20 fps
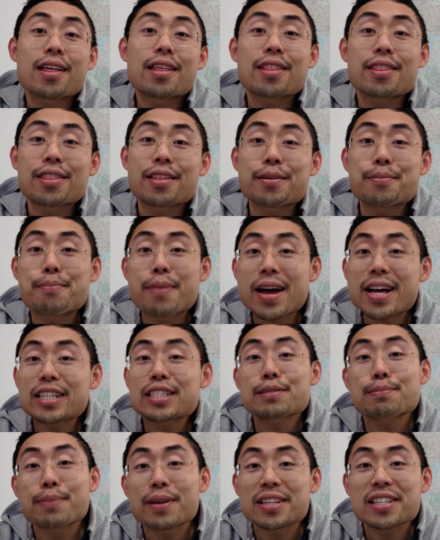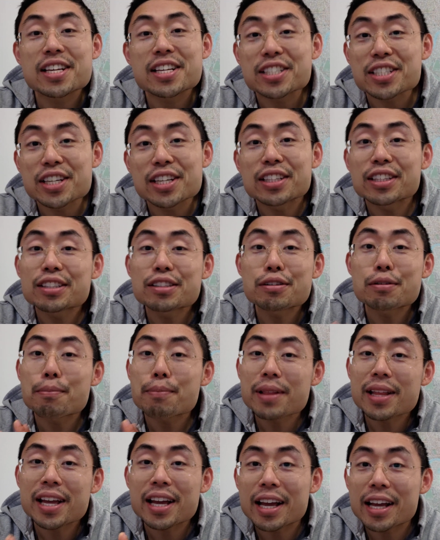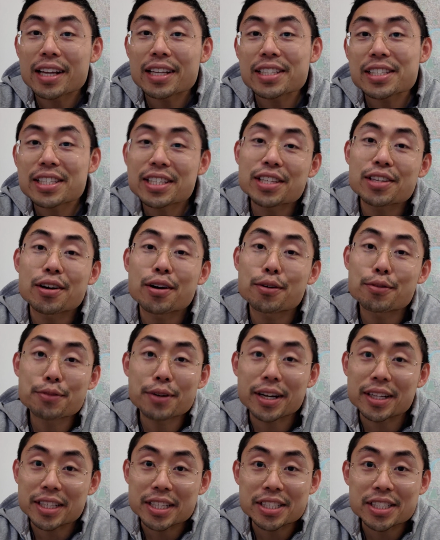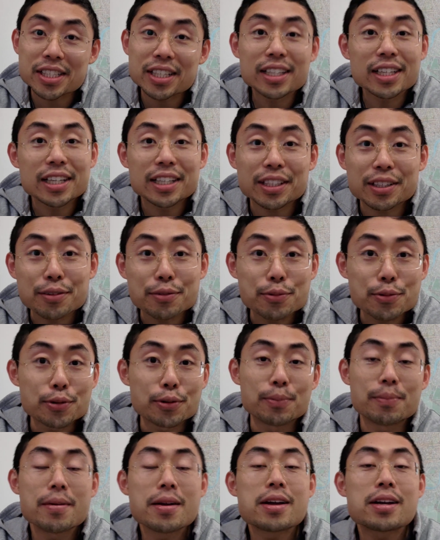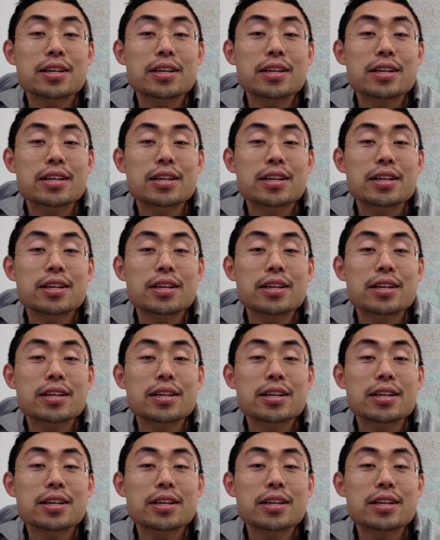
the best position to place your furniture in a room.